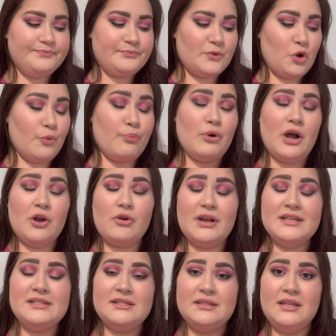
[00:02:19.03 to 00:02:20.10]
or
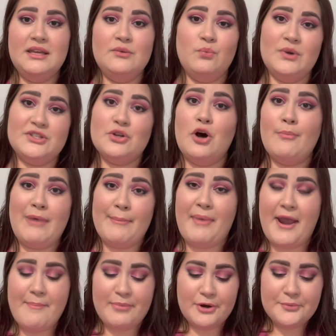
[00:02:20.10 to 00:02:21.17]
progress than what's on my
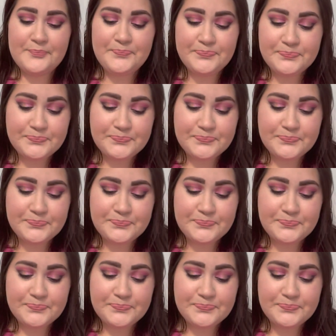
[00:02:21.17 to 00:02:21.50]
paper.